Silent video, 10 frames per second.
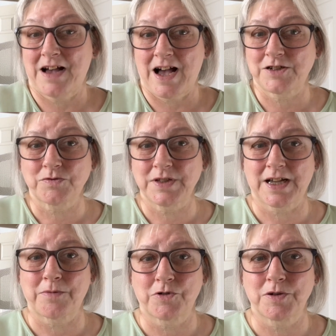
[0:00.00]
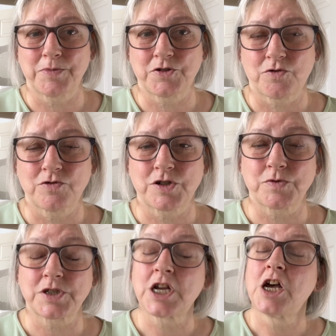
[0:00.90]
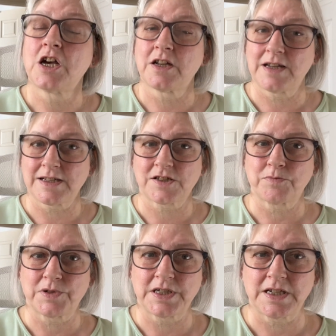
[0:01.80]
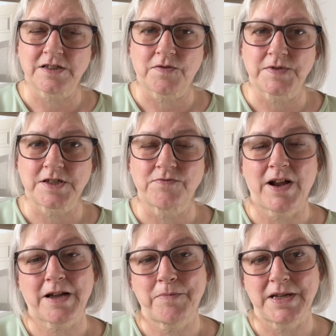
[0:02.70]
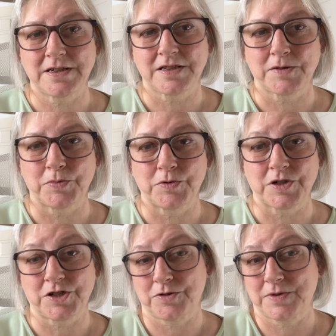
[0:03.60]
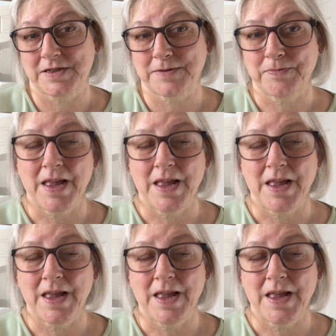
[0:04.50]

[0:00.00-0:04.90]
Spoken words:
I don't think I'm going to be drawn to it unless somebody has obviously recommended the book to us.